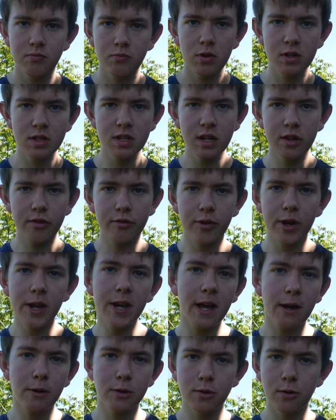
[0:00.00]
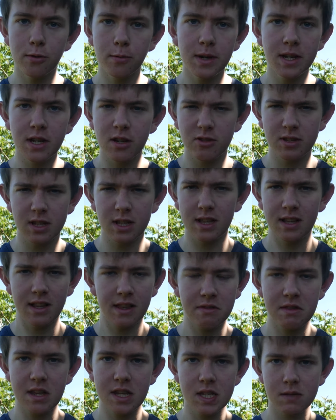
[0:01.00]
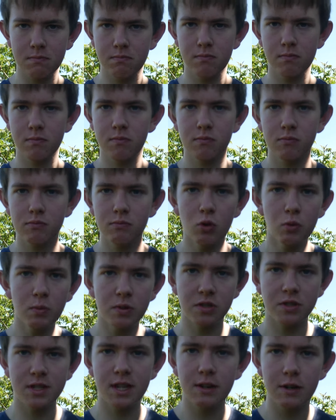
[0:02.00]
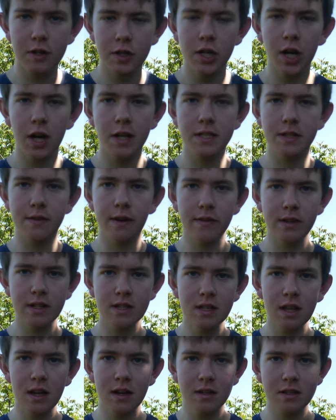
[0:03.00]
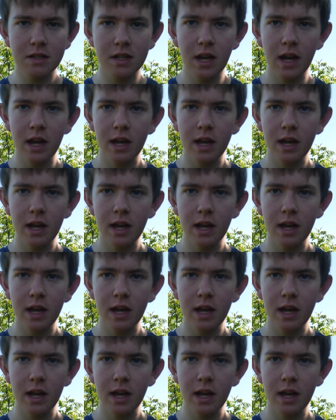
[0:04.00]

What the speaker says: whereas in a greenhouse or a windowsill there's almost zero chance of having slugs.